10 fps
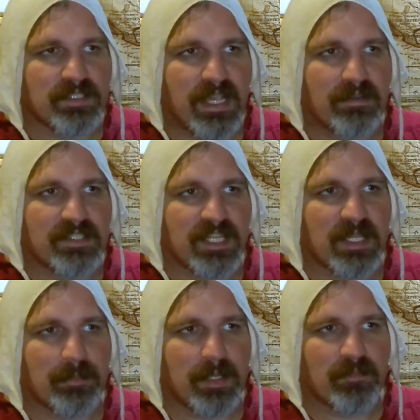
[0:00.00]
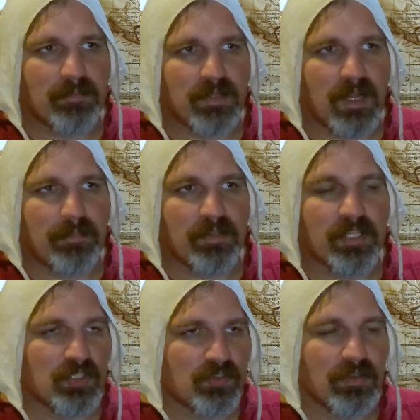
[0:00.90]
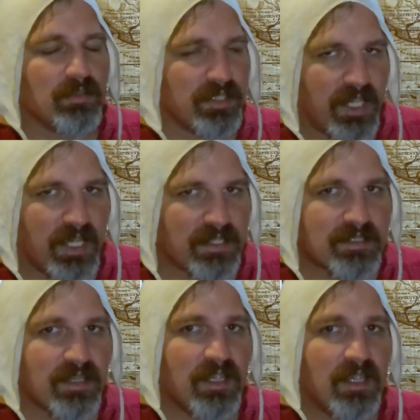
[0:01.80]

how to set them up for proper controlled cuts.